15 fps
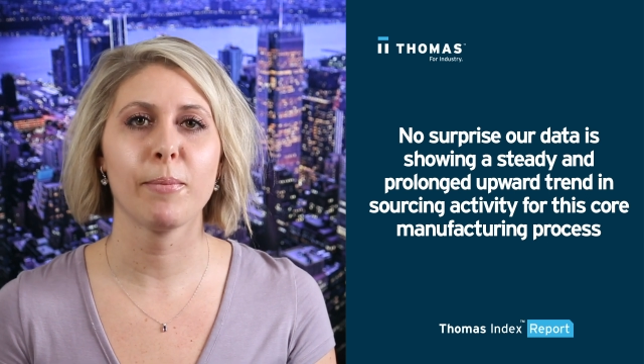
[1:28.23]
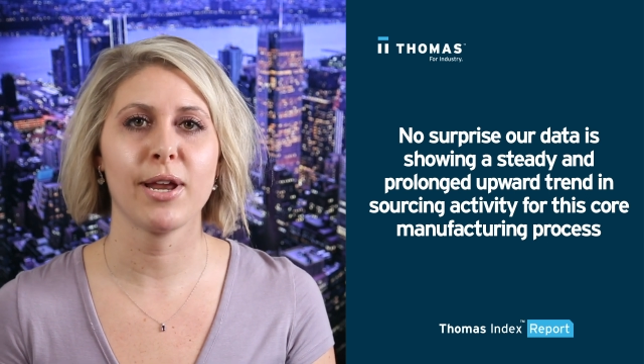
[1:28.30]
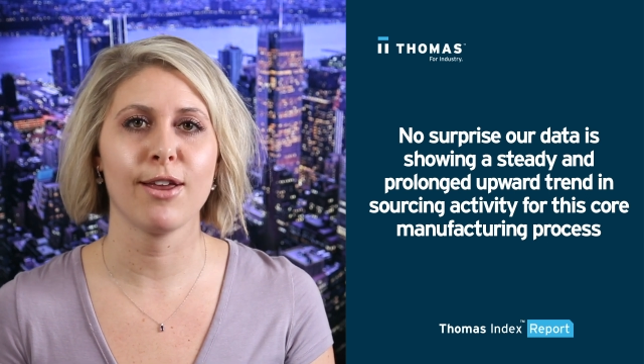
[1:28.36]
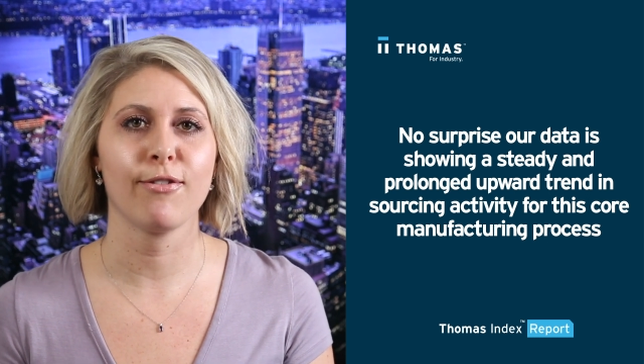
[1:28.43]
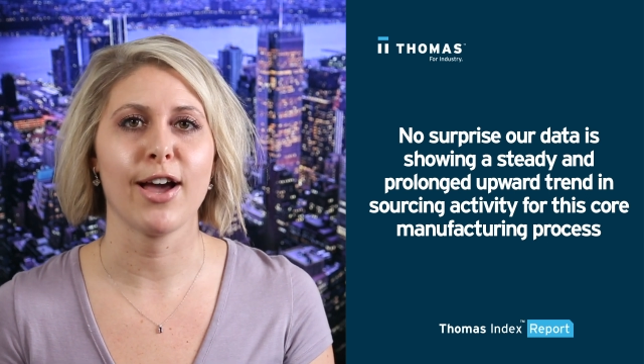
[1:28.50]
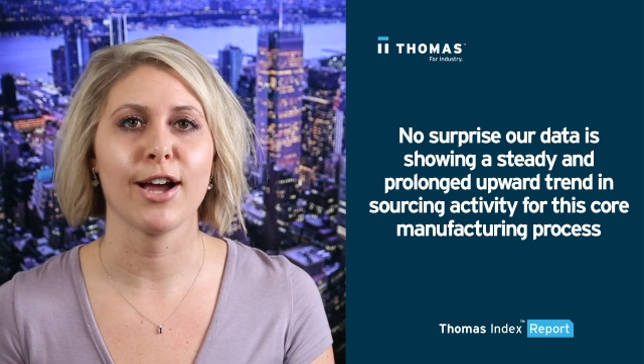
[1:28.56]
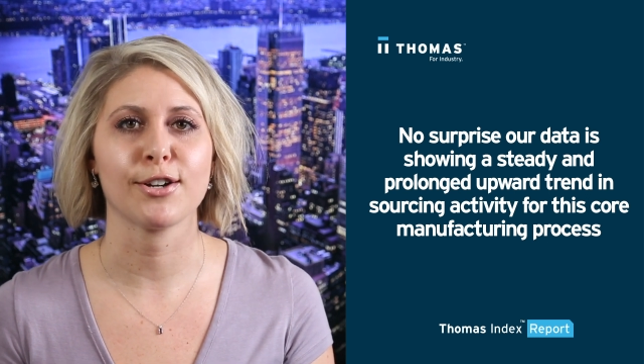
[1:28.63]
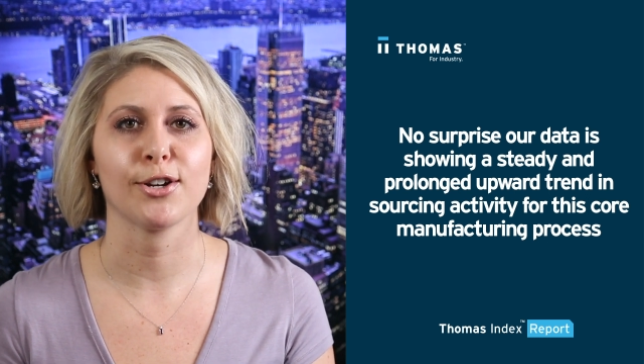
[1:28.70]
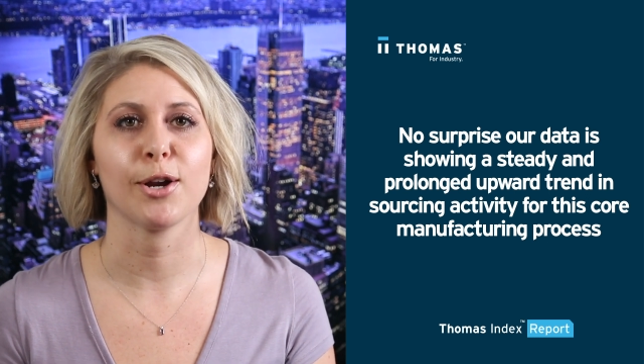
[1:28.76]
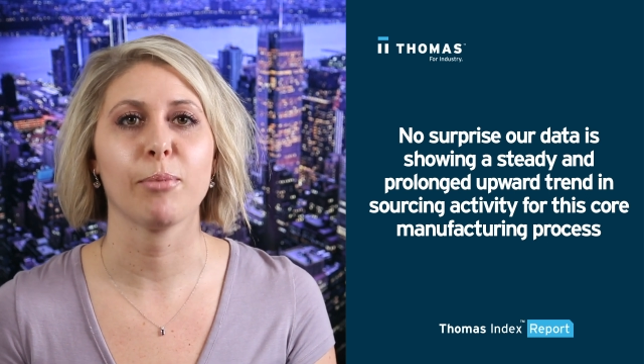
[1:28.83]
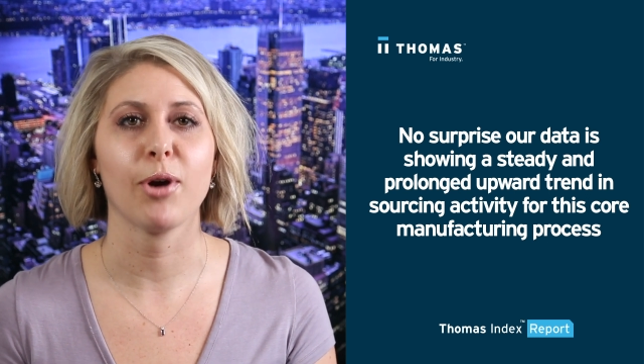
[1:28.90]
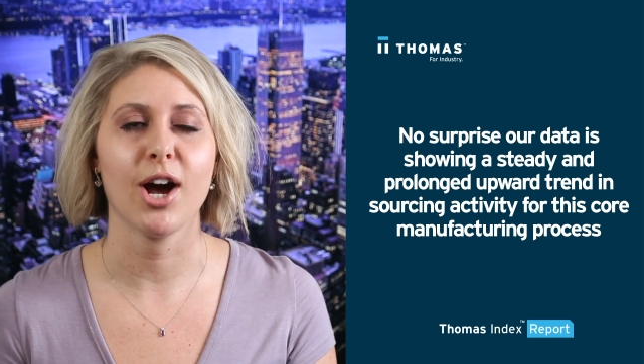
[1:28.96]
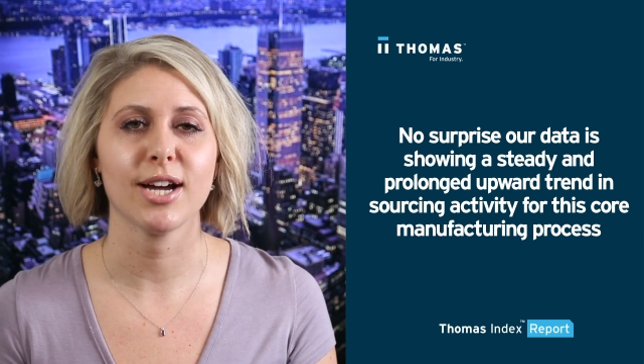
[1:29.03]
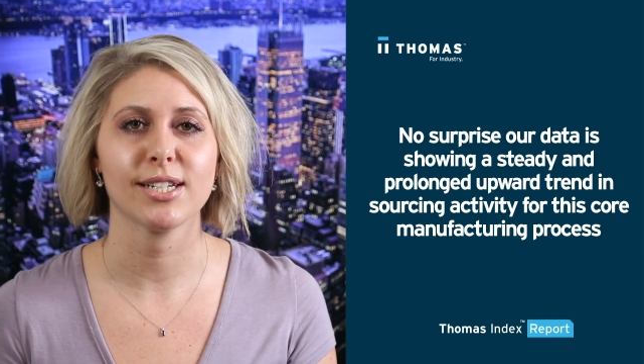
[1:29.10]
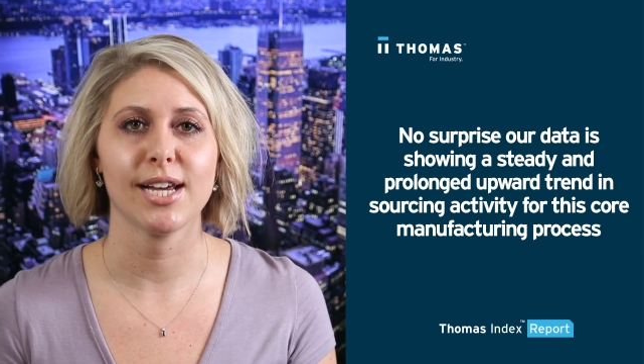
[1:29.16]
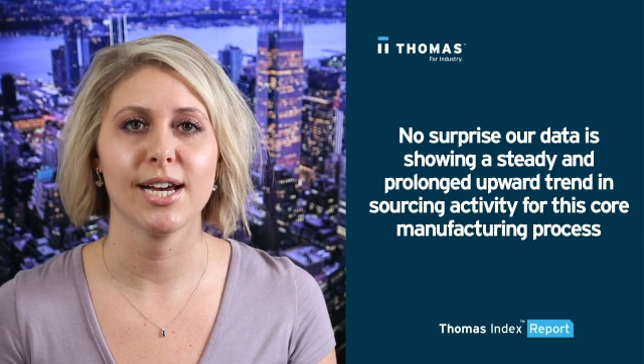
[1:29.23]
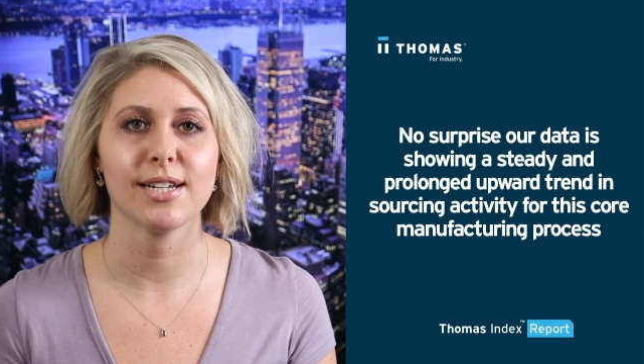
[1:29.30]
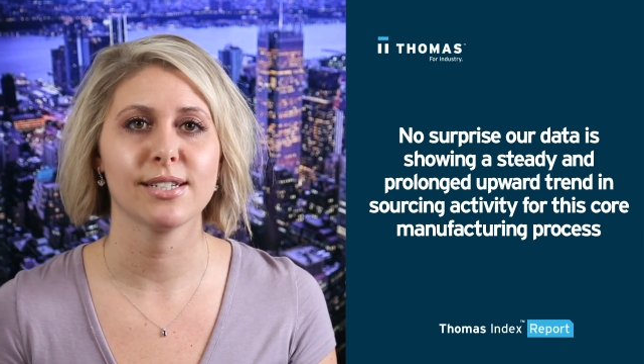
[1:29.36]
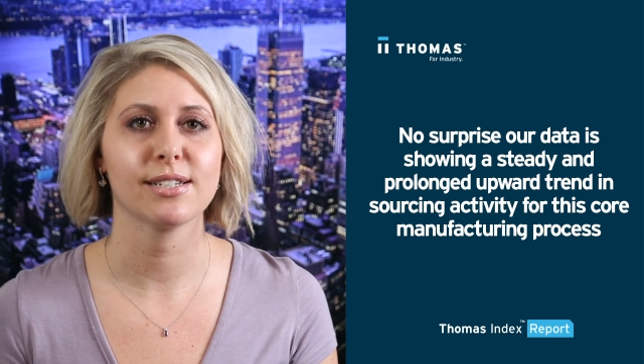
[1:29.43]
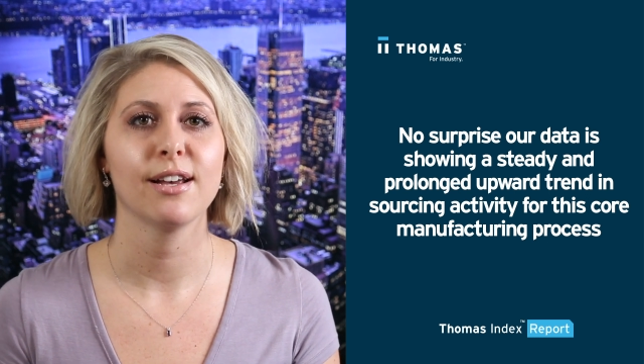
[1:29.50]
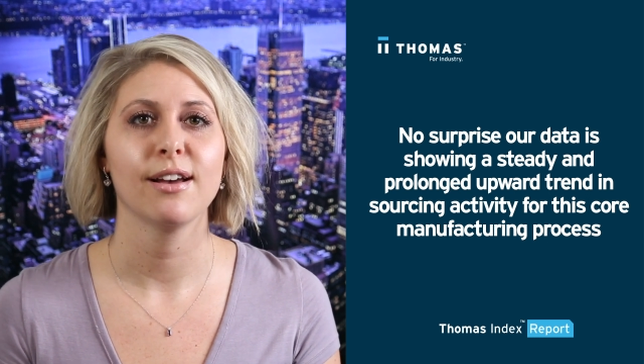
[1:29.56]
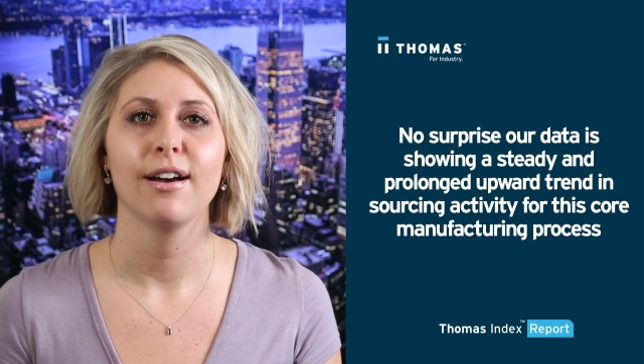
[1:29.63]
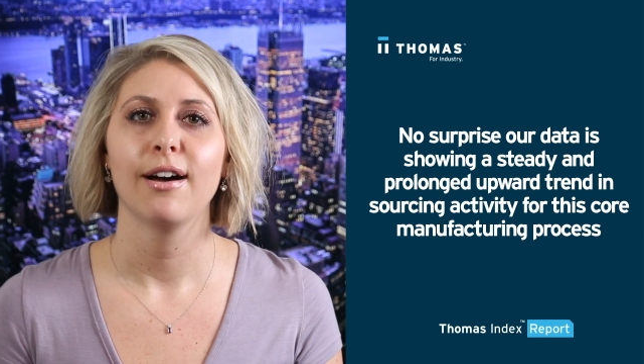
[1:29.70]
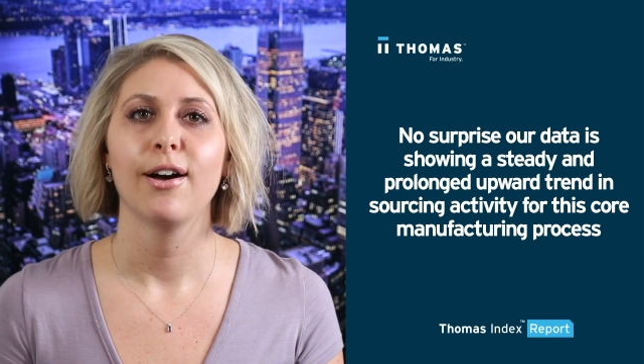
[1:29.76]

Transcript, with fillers: manufacturing process.